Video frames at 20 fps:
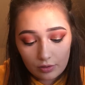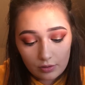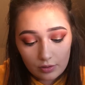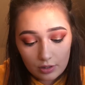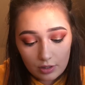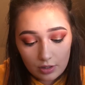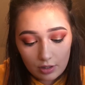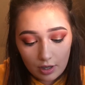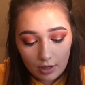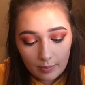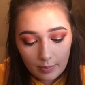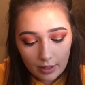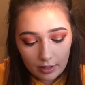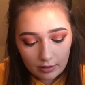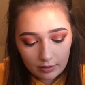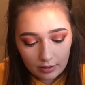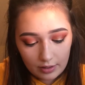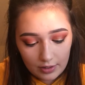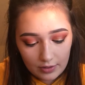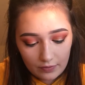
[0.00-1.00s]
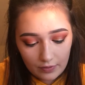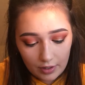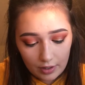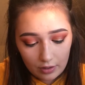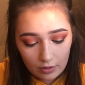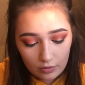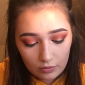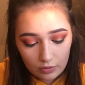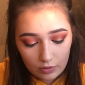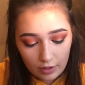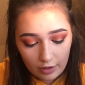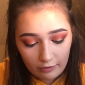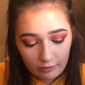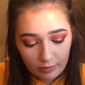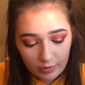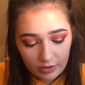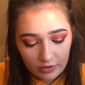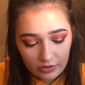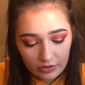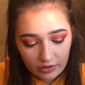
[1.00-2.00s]
know what to talk about in these videos. I've
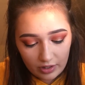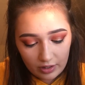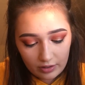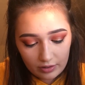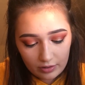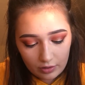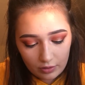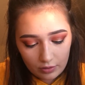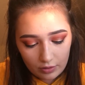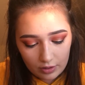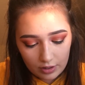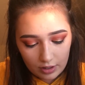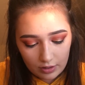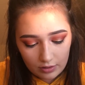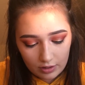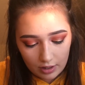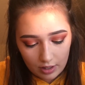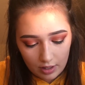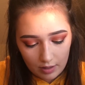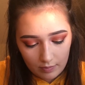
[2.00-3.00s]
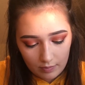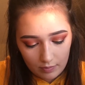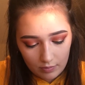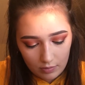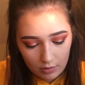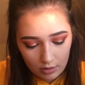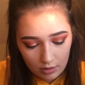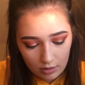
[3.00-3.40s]
been silent the whole entire time.